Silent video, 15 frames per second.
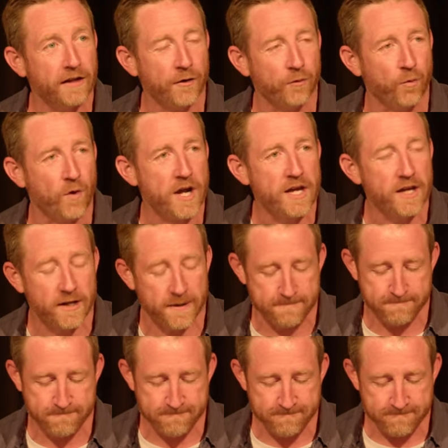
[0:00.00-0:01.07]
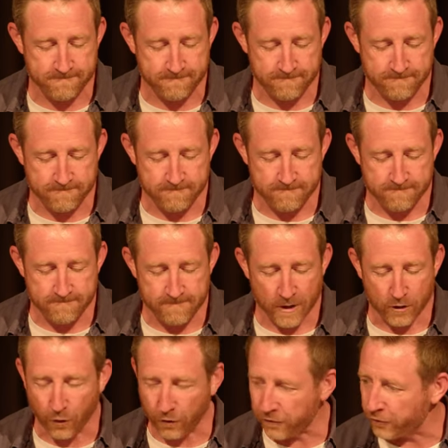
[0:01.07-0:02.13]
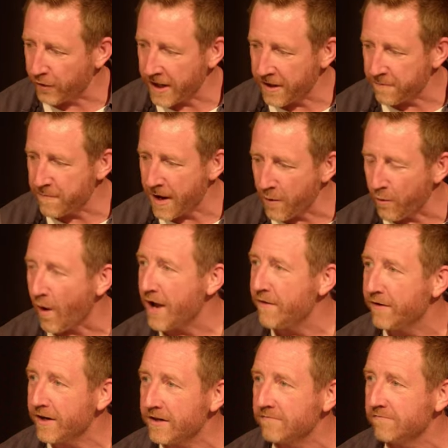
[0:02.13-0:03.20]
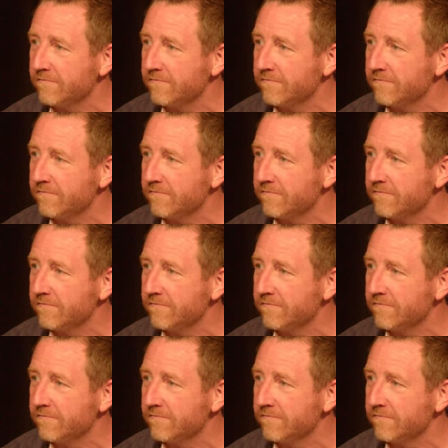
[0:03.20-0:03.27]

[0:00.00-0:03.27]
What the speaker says: and weak, your strength may waver,